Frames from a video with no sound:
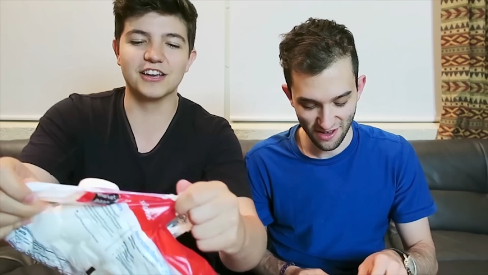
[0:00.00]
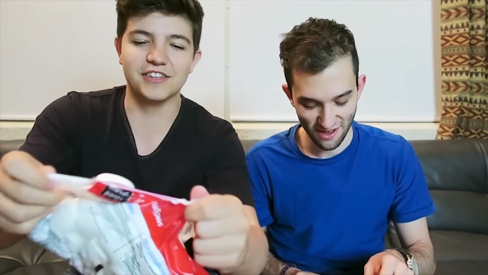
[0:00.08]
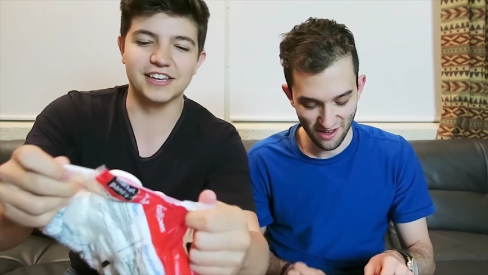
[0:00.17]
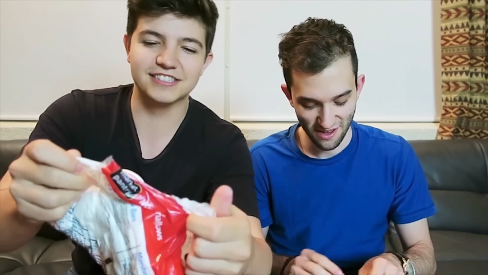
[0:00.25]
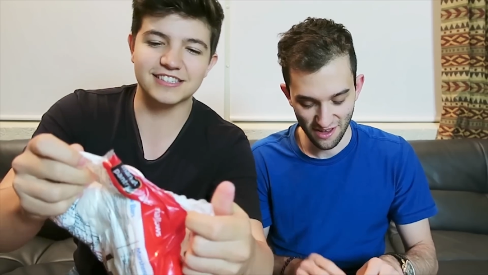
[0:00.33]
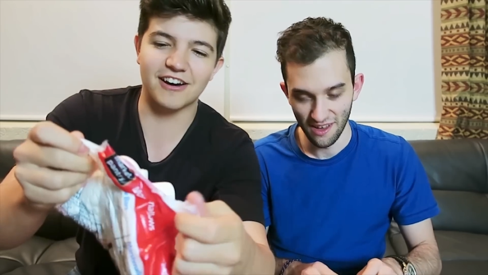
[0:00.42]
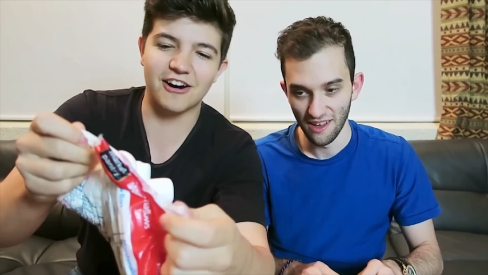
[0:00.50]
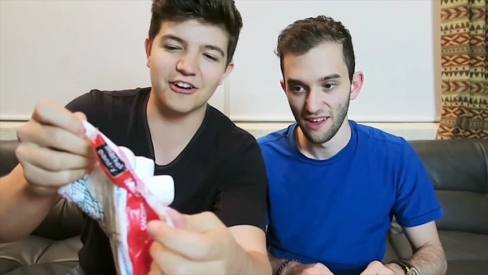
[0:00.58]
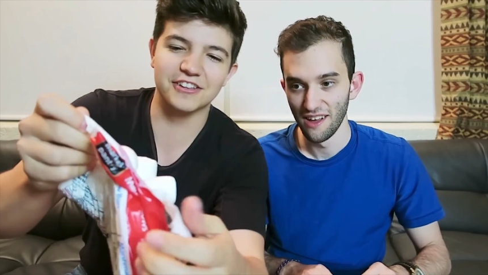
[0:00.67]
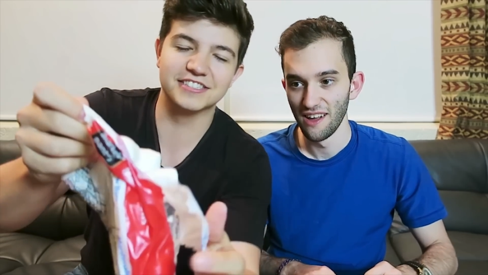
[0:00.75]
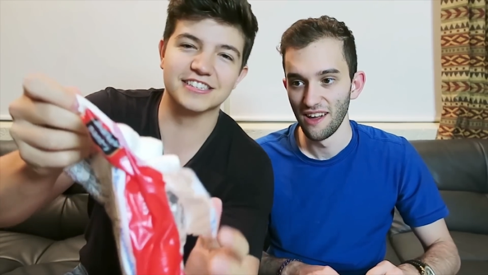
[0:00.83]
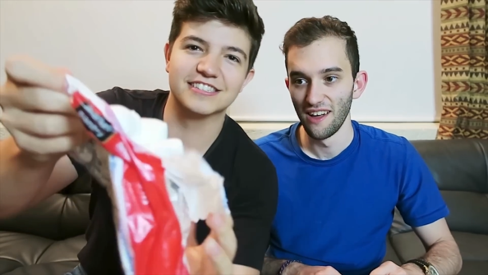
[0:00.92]
Speaker 1: Look at this.
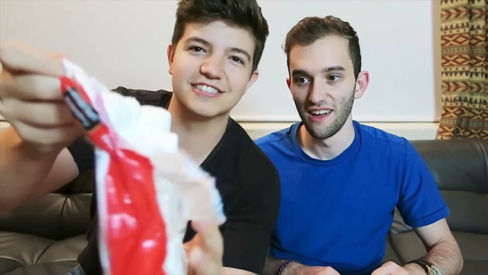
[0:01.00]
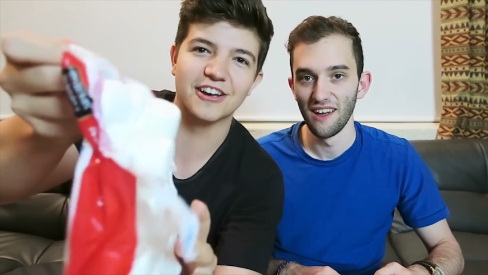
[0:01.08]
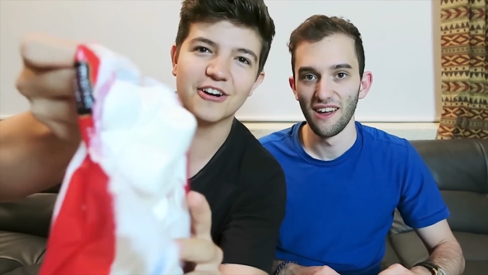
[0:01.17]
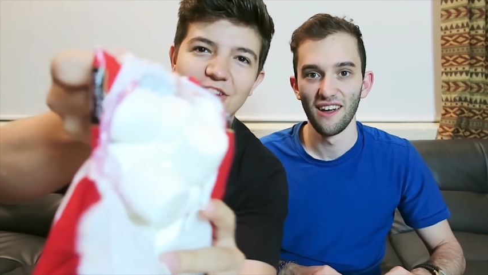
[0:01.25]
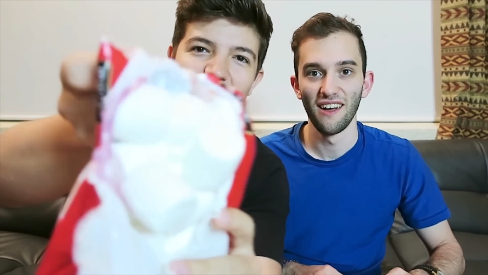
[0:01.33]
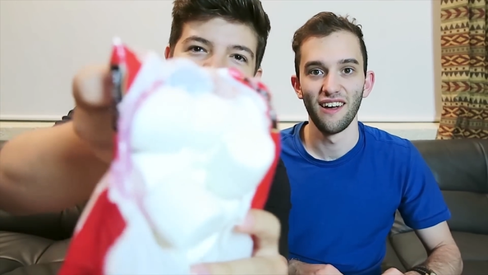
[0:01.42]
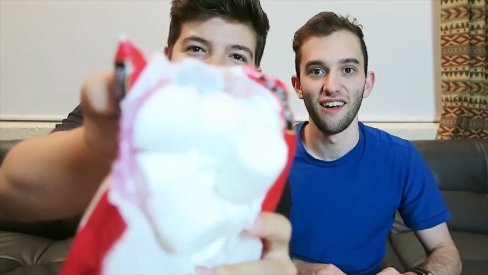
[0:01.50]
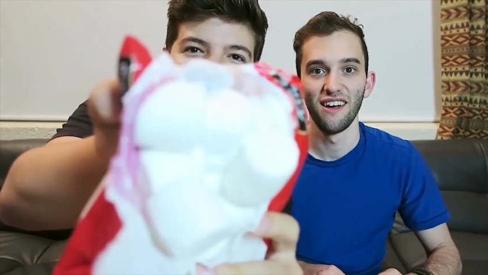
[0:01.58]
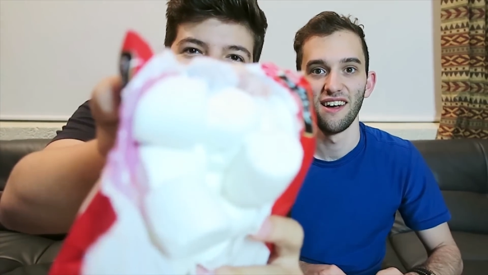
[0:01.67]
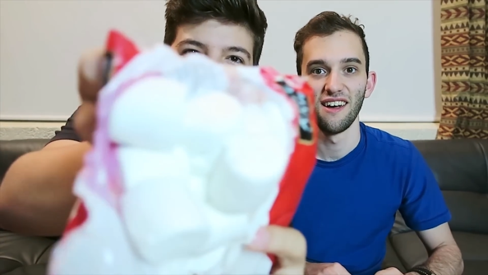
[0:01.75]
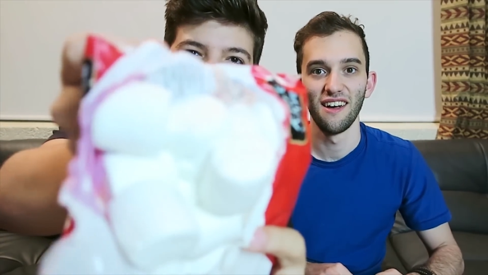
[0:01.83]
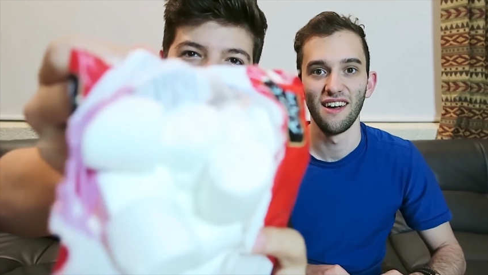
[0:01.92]
Oh, this is so
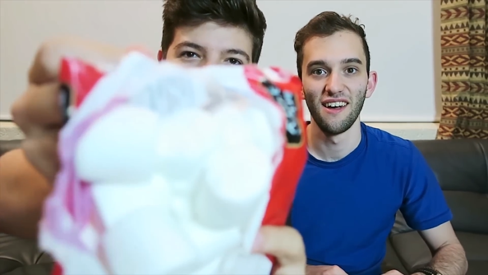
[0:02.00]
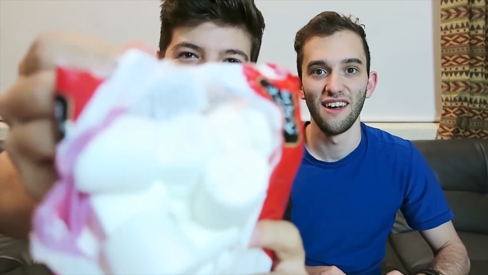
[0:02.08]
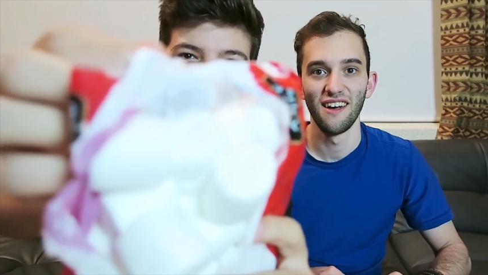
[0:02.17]
gross. I don't know if you